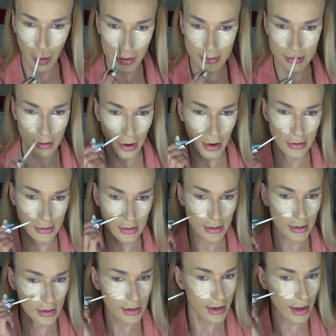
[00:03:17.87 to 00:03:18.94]
It's not actually
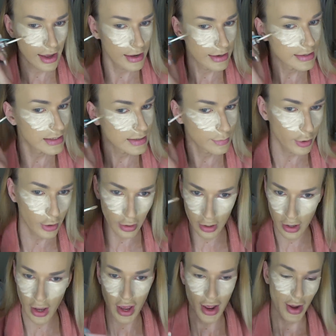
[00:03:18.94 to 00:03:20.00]
going to get any
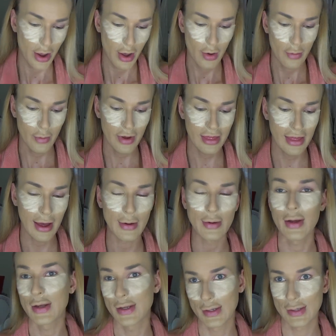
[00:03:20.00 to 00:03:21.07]
smaller
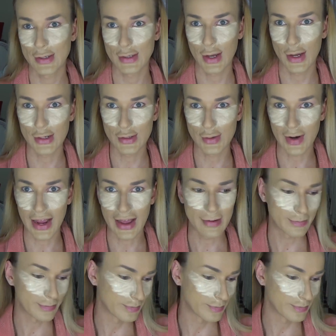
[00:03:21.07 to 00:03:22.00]
without surgery.